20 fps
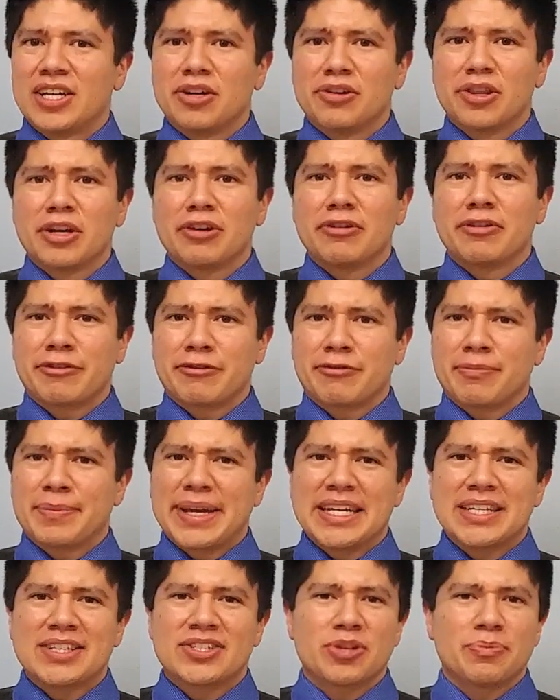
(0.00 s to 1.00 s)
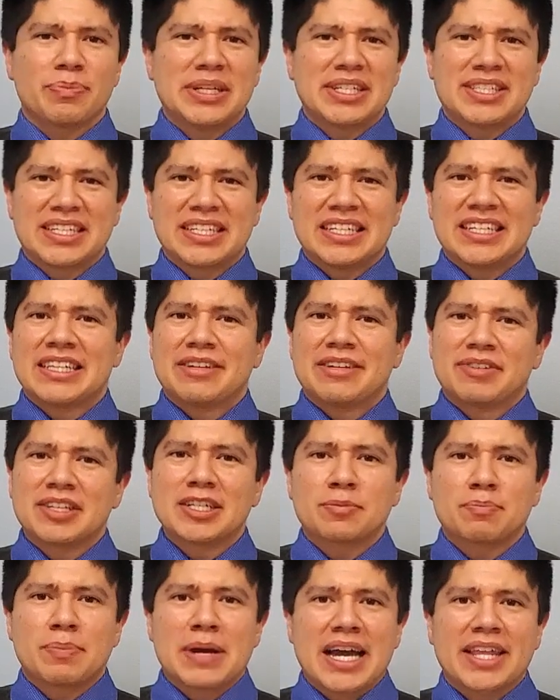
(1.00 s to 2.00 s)
although it remains to be seen if
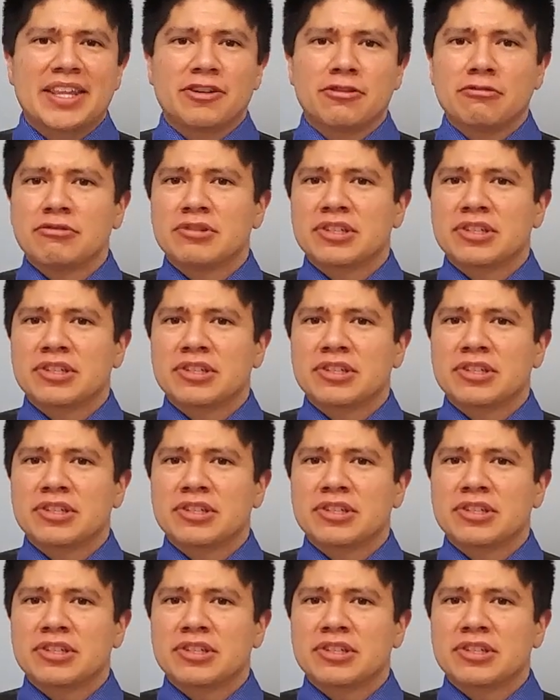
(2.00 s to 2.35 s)
this pattern